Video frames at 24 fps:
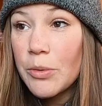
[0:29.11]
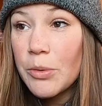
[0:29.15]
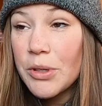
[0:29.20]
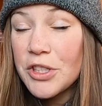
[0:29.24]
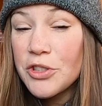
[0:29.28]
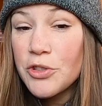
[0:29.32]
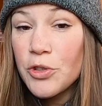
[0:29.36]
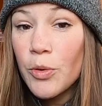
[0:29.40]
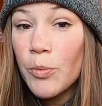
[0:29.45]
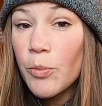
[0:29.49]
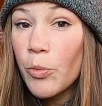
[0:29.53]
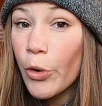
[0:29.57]
went
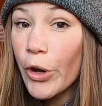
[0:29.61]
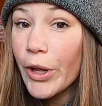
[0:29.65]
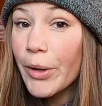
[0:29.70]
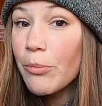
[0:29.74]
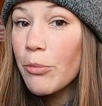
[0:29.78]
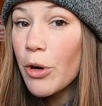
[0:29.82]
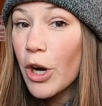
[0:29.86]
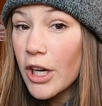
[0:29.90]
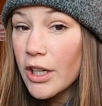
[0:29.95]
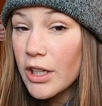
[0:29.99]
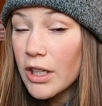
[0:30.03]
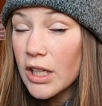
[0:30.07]
to a Boyd
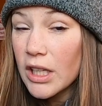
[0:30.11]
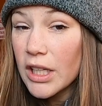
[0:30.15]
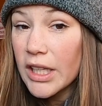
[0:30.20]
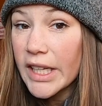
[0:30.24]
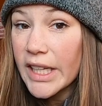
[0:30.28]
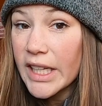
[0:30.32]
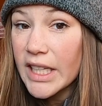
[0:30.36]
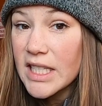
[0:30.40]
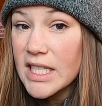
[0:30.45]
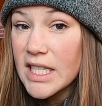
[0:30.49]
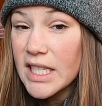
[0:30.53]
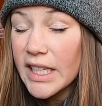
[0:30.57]
Martin
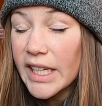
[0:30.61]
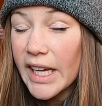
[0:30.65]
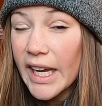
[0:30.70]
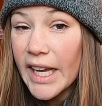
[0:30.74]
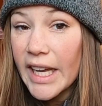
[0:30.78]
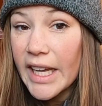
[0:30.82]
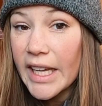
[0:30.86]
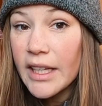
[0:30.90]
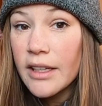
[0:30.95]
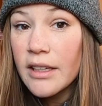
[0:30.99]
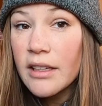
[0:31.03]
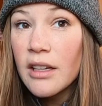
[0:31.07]
clinic
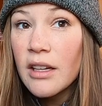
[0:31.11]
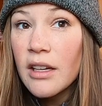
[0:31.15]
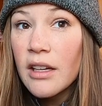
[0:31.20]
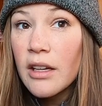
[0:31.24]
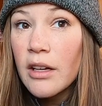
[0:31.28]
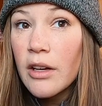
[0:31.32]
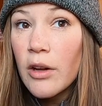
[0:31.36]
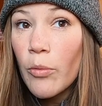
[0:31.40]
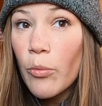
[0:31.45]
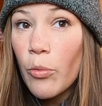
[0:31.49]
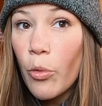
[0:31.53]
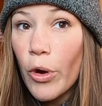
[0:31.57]
today.
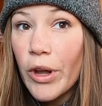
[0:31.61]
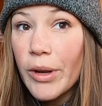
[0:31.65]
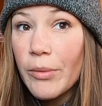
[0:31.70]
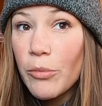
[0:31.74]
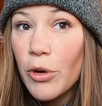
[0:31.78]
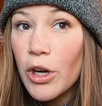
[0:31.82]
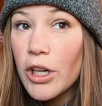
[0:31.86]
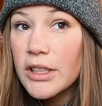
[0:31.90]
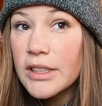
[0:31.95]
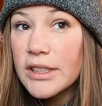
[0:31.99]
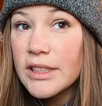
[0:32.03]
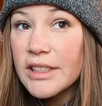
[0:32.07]
Boyd
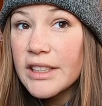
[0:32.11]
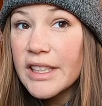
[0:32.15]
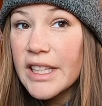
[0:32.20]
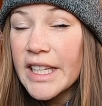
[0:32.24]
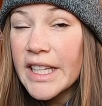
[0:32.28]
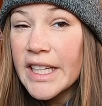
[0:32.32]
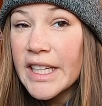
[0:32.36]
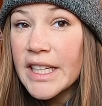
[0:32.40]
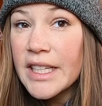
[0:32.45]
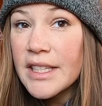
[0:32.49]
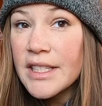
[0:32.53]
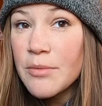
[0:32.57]
Martin
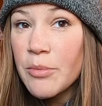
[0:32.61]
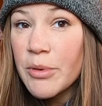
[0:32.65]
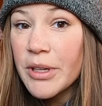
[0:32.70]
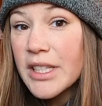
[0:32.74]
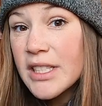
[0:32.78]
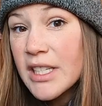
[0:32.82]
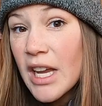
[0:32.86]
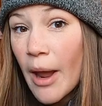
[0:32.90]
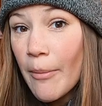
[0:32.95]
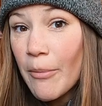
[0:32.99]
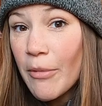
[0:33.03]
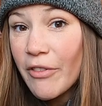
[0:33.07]
is a
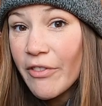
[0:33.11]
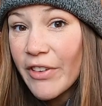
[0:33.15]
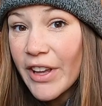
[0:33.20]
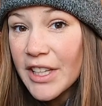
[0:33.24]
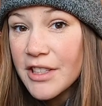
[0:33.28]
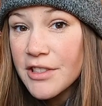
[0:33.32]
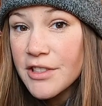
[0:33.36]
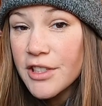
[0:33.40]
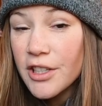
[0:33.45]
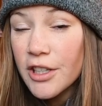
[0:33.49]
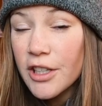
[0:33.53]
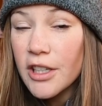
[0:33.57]
big-time
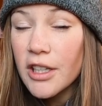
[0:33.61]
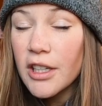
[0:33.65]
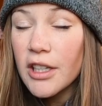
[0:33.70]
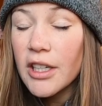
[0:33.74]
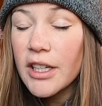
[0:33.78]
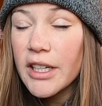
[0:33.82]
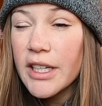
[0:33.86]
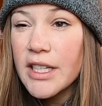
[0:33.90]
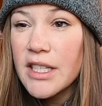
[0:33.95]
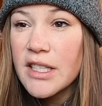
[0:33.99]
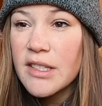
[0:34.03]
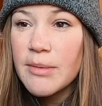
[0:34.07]

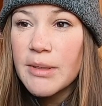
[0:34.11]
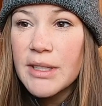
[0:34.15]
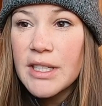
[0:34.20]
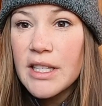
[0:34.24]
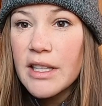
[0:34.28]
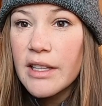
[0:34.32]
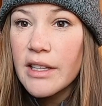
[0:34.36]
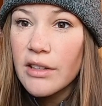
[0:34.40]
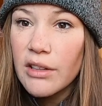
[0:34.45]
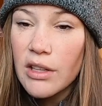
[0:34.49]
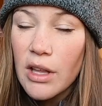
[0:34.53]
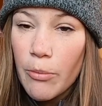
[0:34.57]
eventer. He's been to
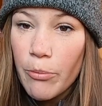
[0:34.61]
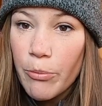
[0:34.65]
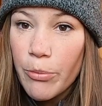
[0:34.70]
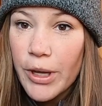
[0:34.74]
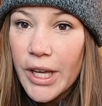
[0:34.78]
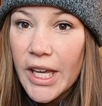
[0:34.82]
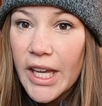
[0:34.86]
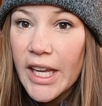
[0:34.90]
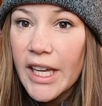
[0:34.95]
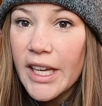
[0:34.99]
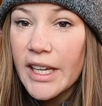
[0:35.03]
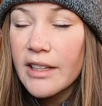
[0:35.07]
the
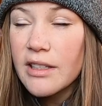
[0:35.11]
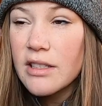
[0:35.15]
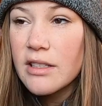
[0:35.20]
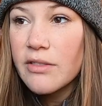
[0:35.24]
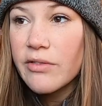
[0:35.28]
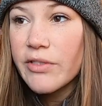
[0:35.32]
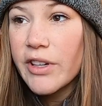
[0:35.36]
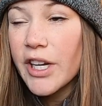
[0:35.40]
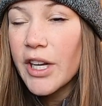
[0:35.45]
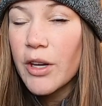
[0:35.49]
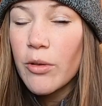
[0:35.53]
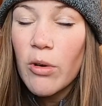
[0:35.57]
Olympics,
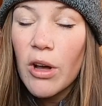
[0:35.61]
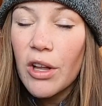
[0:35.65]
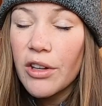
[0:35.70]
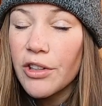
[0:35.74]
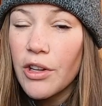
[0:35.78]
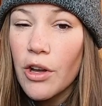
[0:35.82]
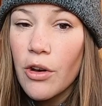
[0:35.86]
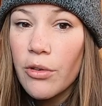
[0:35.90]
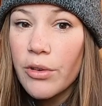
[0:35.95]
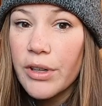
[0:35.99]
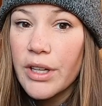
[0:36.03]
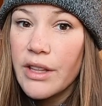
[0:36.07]
very well
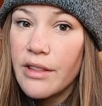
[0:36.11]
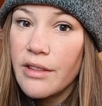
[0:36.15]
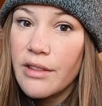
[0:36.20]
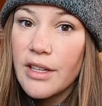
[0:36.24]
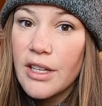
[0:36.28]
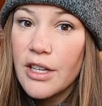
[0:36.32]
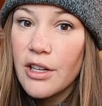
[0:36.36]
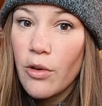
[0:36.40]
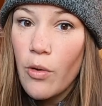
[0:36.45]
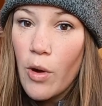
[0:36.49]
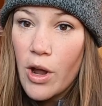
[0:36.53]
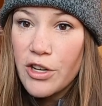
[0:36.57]
known in
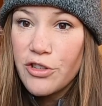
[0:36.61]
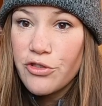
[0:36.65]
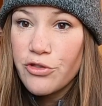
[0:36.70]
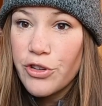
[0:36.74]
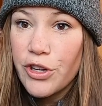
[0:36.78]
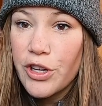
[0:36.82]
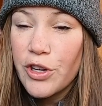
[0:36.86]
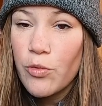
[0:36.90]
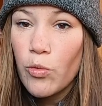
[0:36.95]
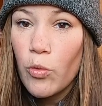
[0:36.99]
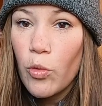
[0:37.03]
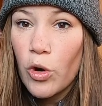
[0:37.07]
the
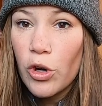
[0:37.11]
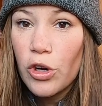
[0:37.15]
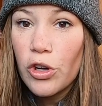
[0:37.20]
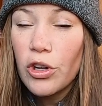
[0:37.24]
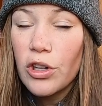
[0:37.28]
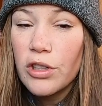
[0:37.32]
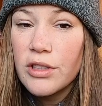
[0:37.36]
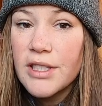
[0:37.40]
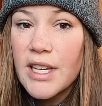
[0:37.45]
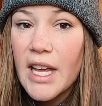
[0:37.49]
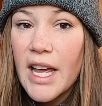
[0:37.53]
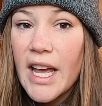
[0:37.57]
equestrian
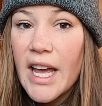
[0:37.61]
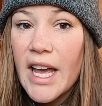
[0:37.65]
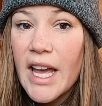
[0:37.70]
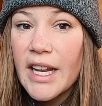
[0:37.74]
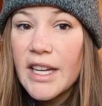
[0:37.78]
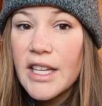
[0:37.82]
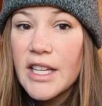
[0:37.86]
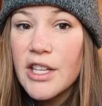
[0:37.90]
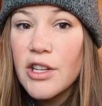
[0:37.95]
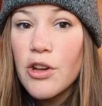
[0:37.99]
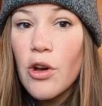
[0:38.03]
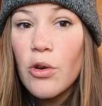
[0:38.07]
world, and
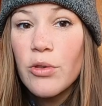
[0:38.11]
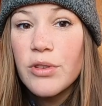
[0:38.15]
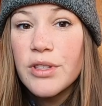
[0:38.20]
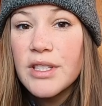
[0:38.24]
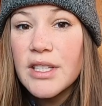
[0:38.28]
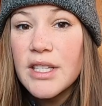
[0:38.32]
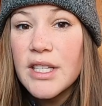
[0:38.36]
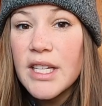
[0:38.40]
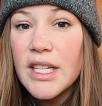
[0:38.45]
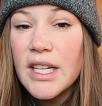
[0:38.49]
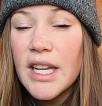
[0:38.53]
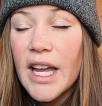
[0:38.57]
he
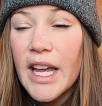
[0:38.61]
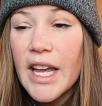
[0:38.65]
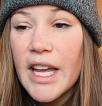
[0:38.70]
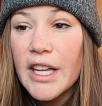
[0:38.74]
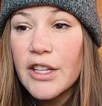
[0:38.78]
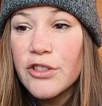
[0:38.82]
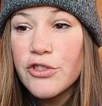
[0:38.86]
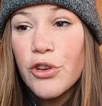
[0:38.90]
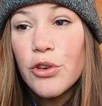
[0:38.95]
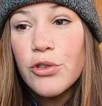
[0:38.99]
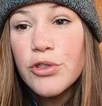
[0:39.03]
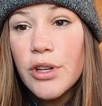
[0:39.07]
hosted a
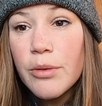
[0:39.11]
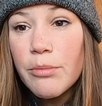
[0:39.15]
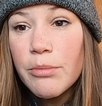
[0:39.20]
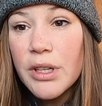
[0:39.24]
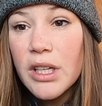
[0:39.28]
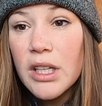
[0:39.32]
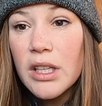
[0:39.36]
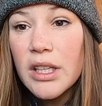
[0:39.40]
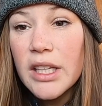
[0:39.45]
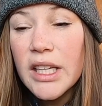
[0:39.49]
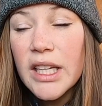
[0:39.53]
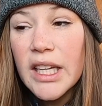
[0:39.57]
show jumping
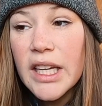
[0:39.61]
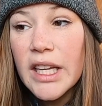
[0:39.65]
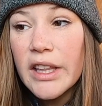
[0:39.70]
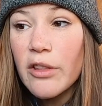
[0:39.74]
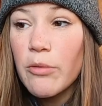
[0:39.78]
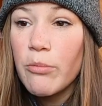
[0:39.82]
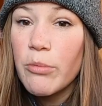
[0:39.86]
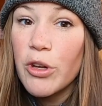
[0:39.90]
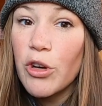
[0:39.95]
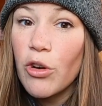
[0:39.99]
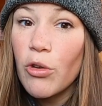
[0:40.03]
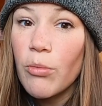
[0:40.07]
clinic in
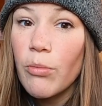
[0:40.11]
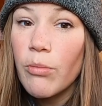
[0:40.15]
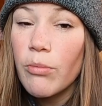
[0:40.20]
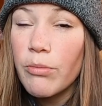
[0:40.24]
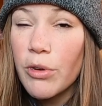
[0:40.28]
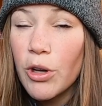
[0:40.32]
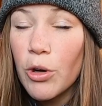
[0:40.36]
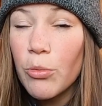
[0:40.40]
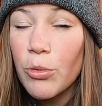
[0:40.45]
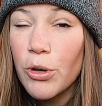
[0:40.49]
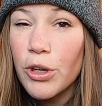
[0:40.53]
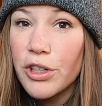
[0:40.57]
the
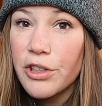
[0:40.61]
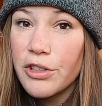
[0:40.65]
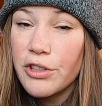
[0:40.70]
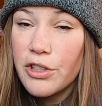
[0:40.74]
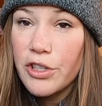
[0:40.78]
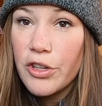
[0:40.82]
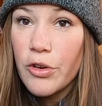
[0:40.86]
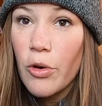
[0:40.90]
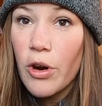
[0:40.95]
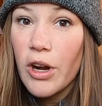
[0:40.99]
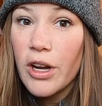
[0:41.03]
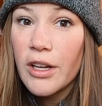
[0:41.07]
Millbrook, New
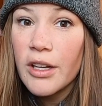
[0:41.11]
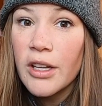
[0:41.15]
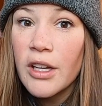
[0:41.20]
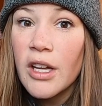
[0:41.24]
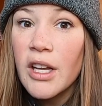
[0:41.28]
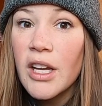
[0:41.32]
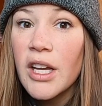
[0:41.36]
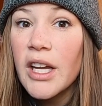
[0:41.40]
York